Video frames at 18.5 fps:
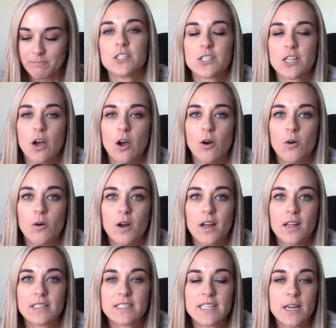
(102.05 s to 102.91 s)

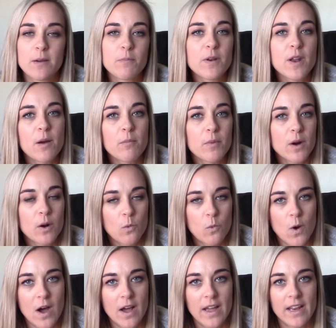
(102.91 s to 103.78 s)
So tip number
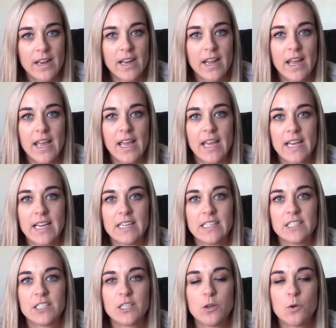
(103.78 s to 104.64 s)
one
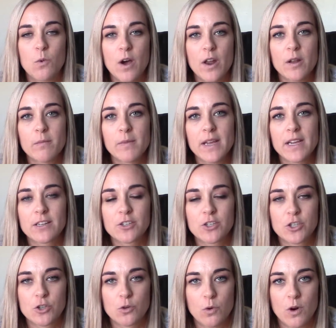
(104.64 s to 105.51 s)
is you wanna make
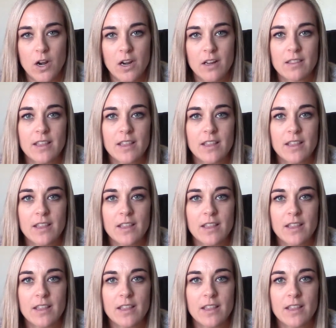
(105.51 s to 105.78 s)
sure